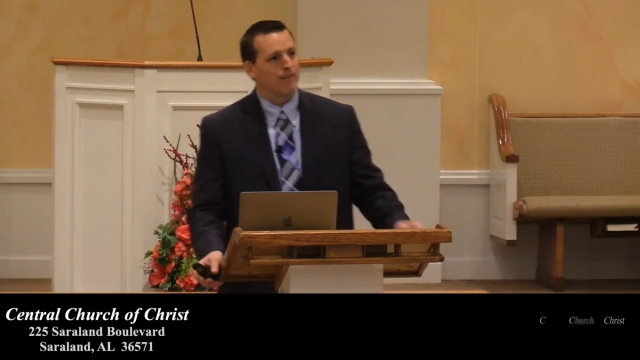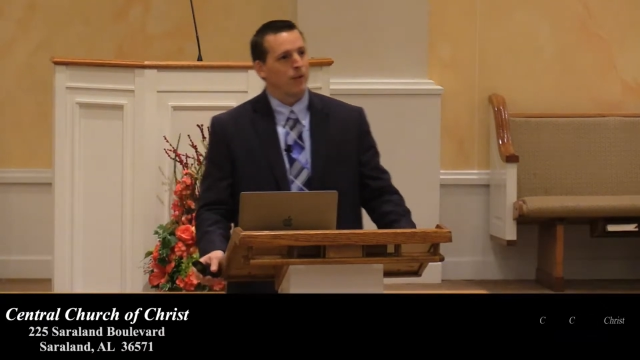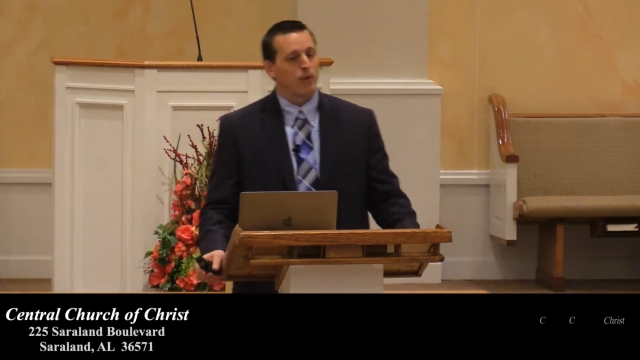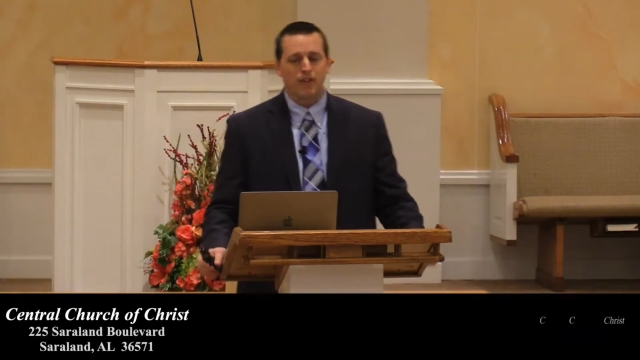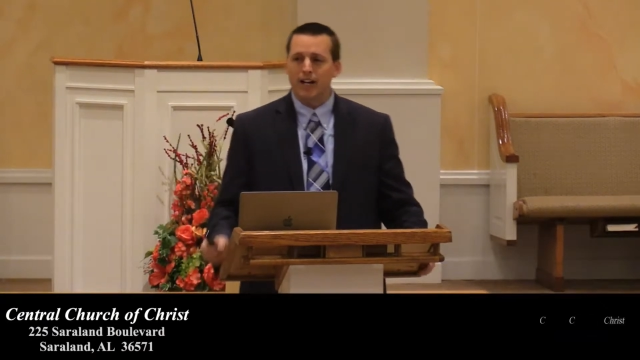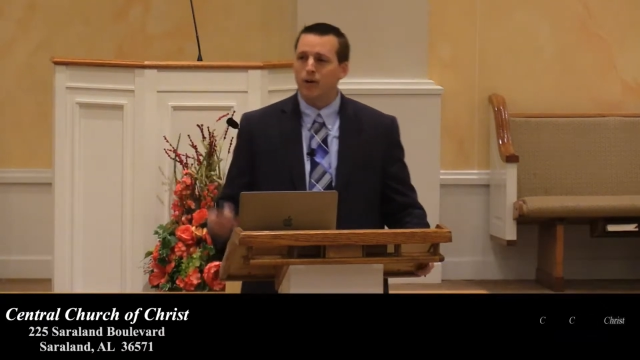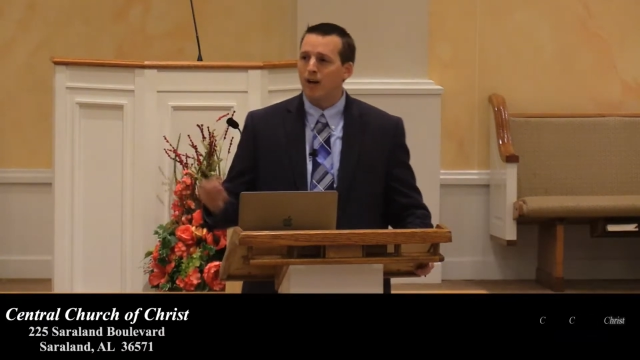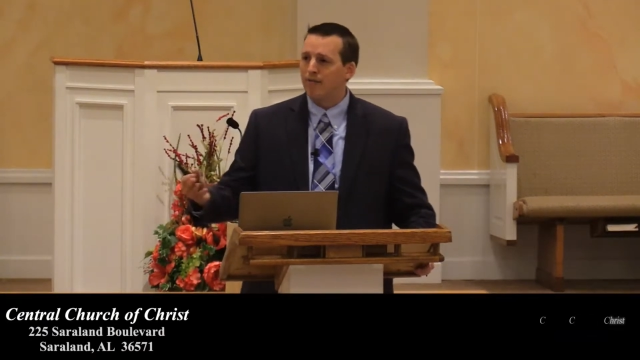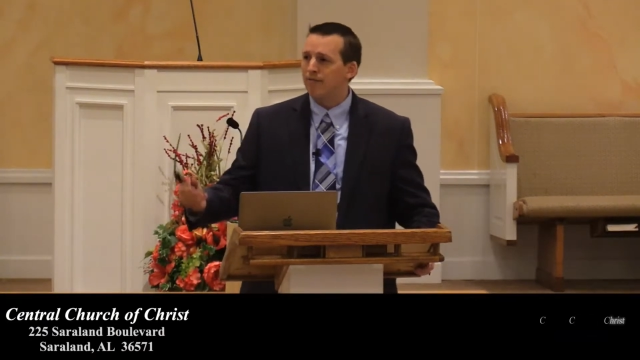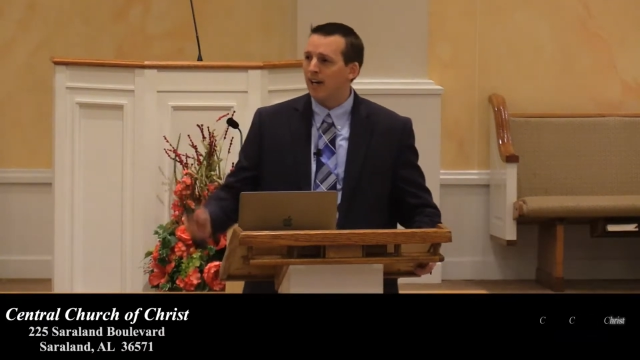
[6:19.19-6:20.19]
We've got to go
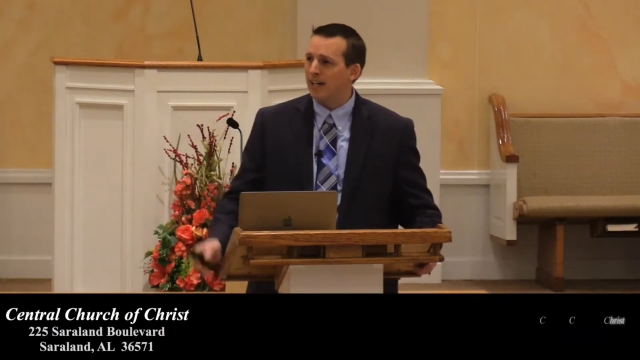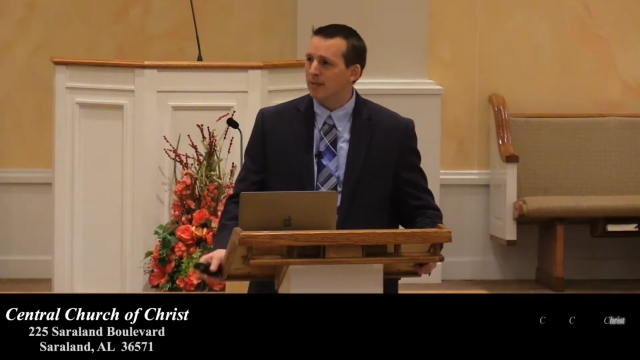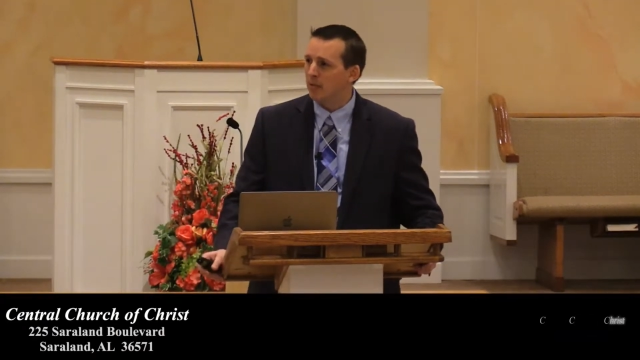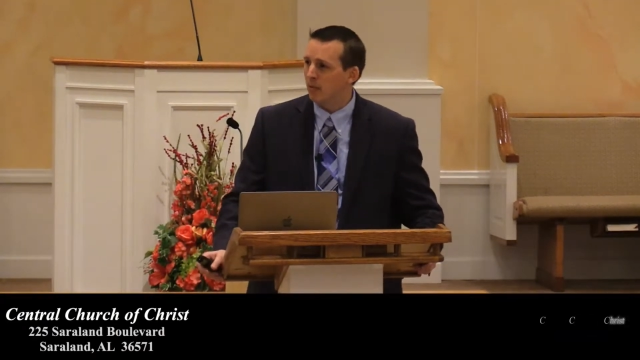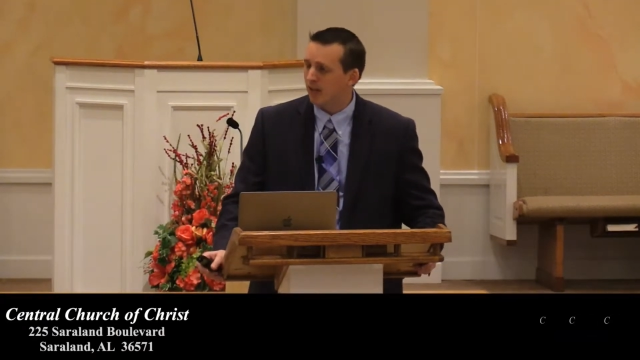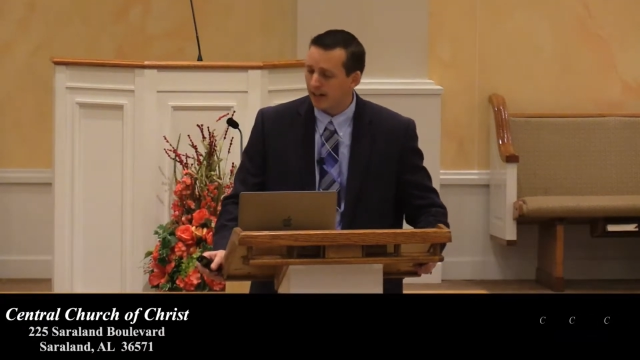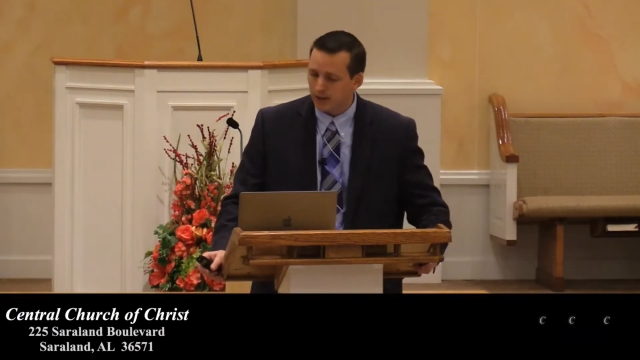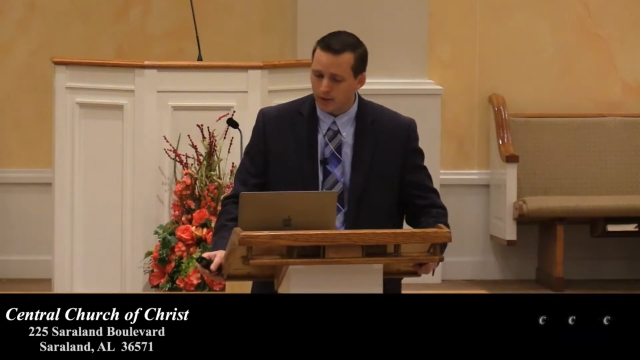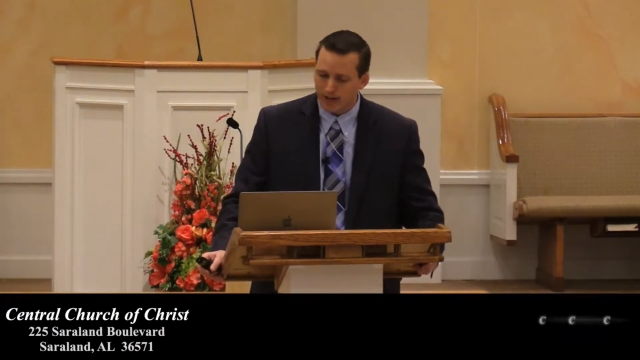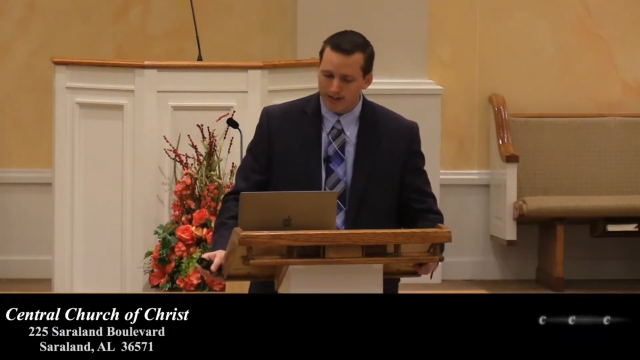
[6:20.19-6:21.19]
out and find them. We've got to
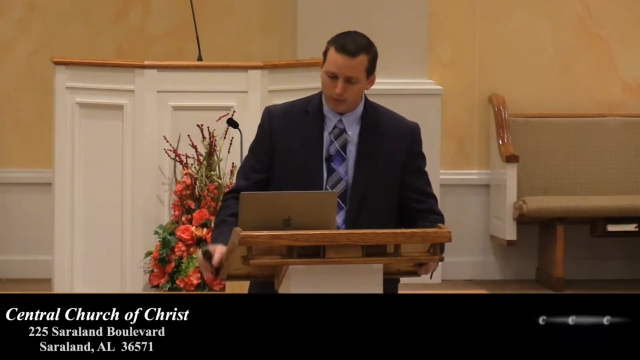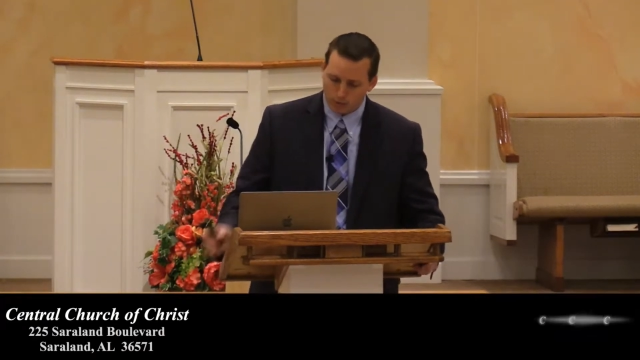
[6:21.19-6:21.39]
go out and